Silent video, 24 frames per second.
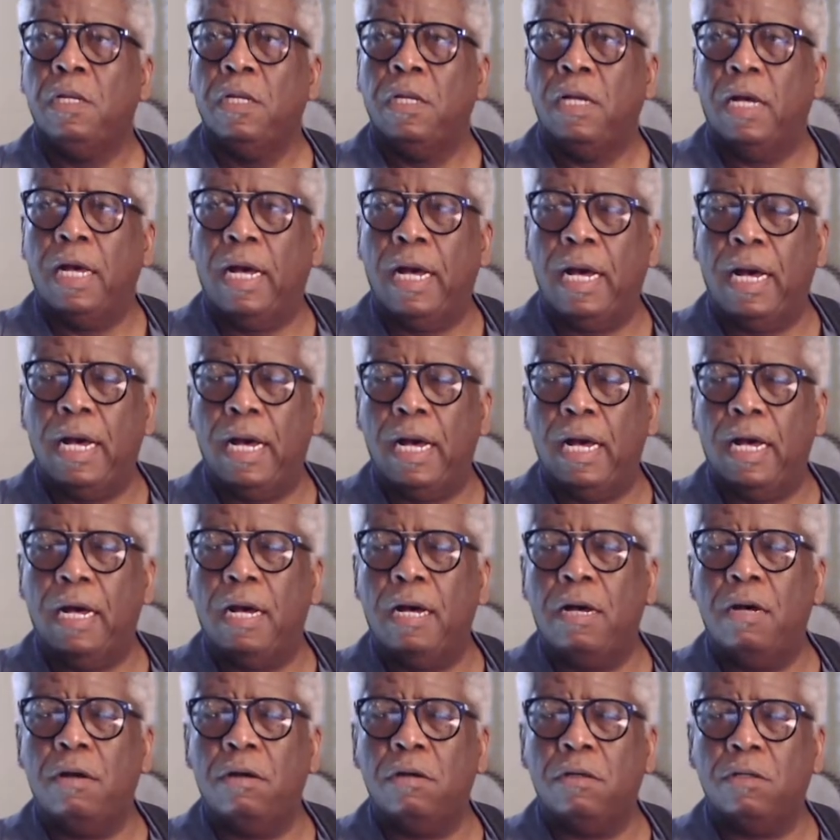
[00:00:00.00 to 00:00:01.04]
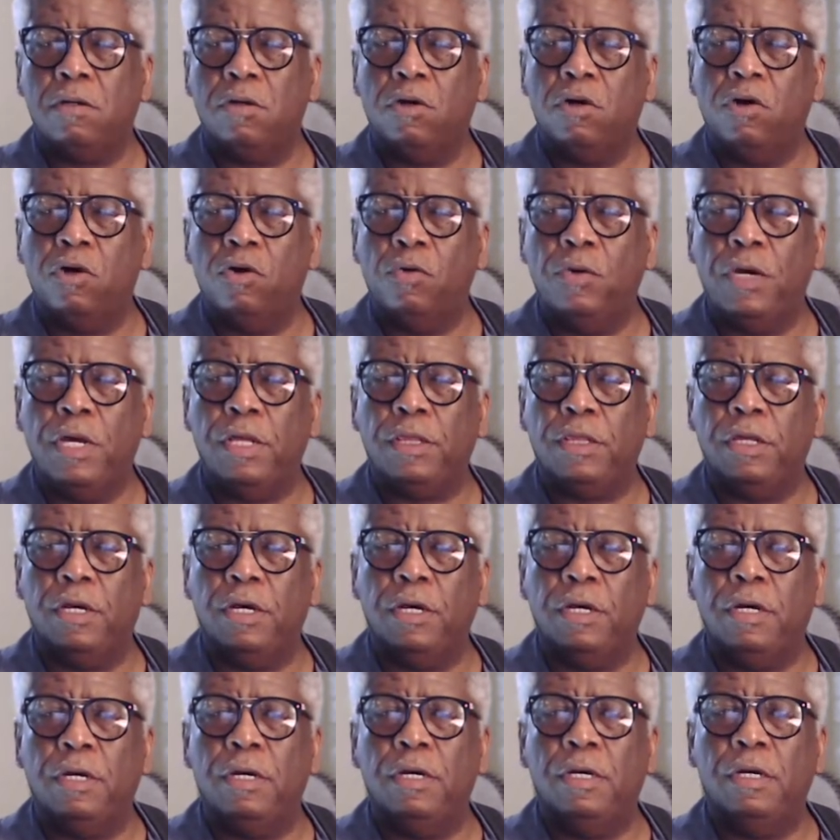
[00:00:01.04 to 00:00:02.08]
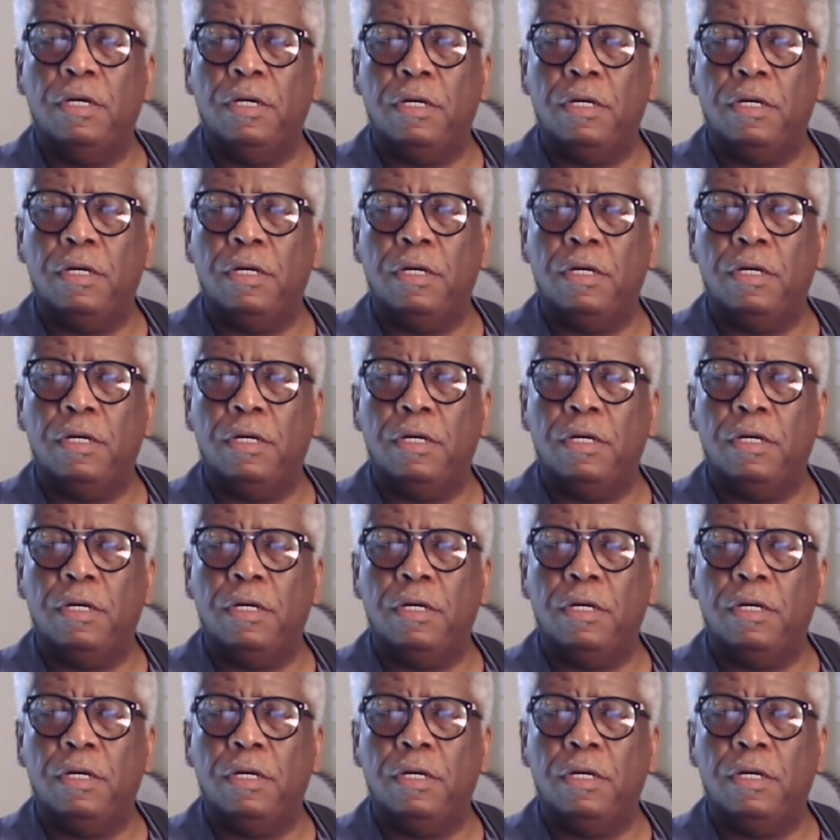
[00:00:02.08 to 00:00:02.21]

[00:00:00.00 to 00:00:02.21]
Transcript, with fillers: I'll go with her,